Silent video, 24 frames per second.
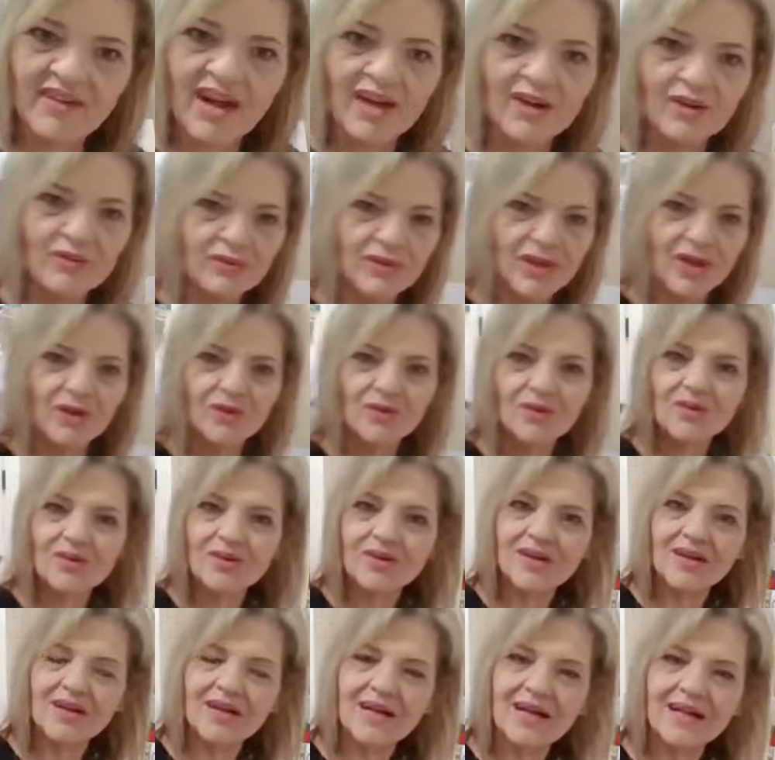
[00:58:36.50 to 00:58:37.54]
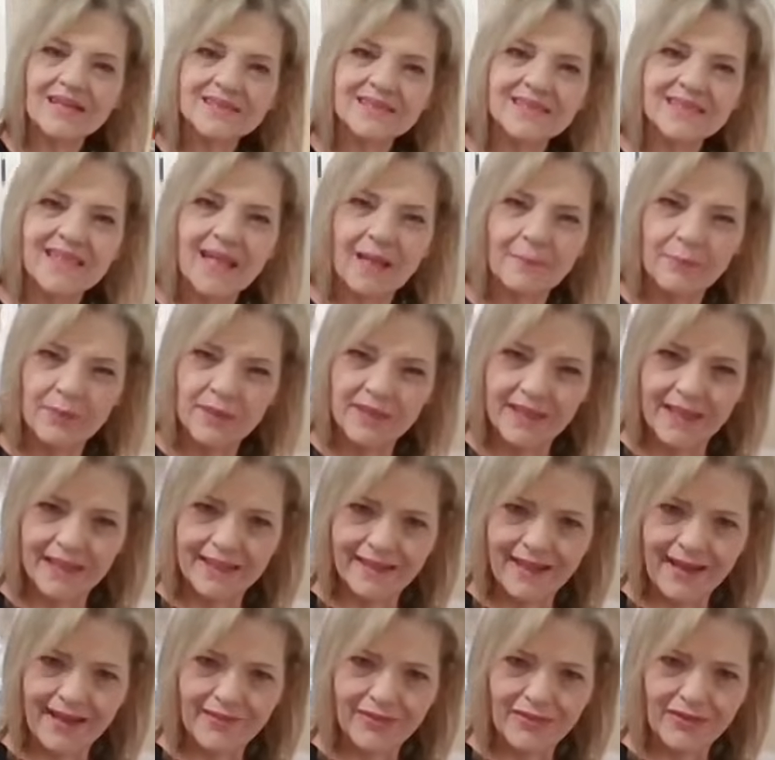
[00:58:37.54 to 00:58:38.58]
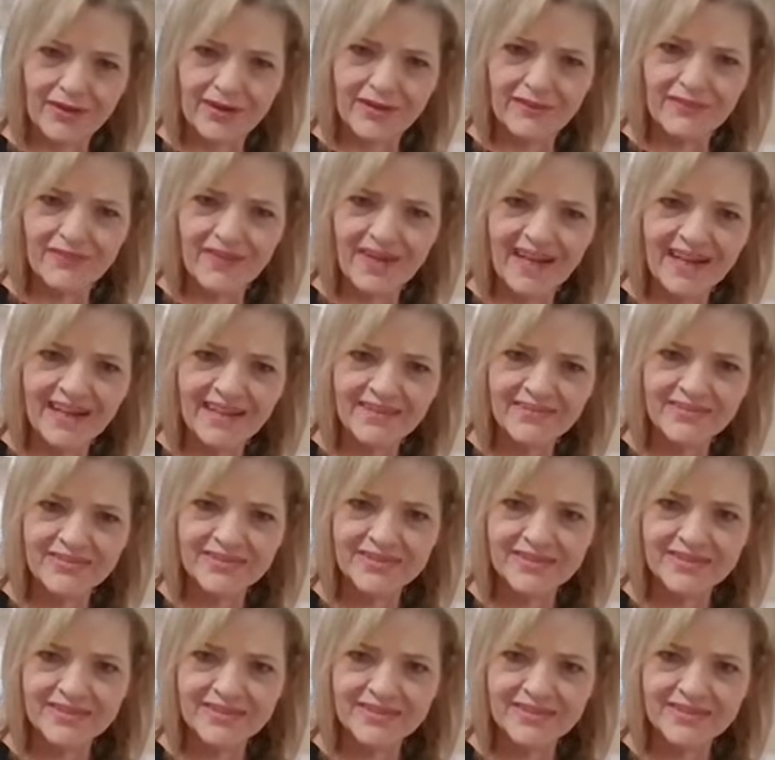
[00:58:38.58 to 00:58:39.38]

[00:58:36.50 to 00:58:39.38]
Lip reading: I don't know. Did I put it at 9:35?